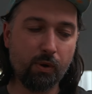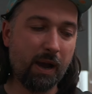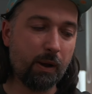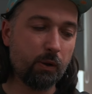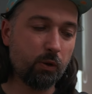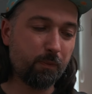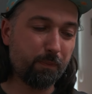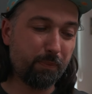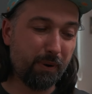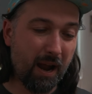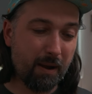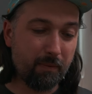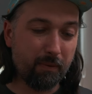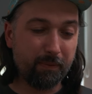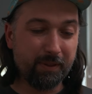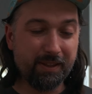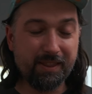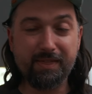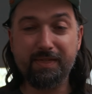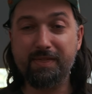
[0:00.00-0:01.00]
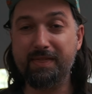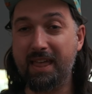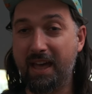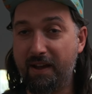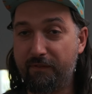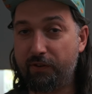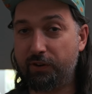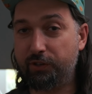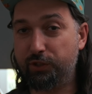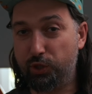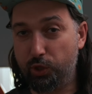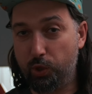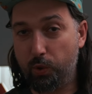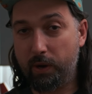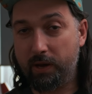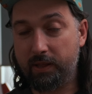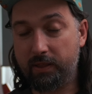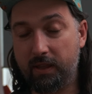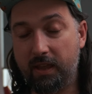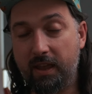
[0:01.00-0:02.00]
I would probably never do
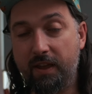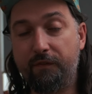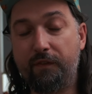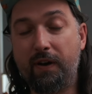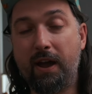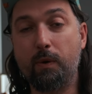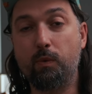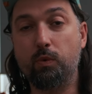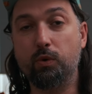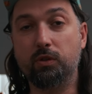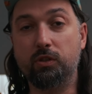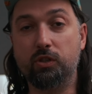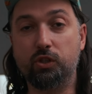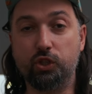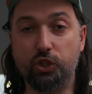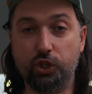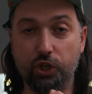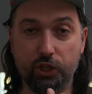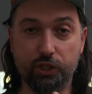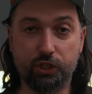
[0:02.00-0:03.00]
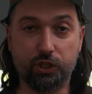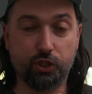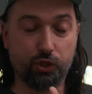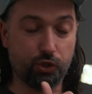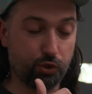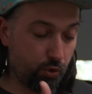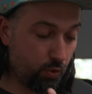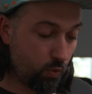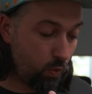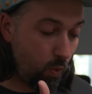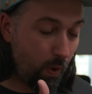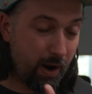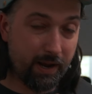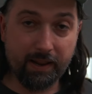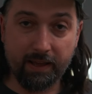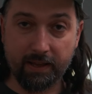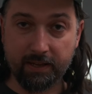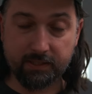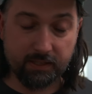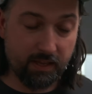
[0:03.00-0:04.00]
it if I would just shoot
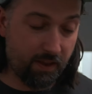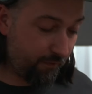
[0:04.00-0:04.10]
weddings,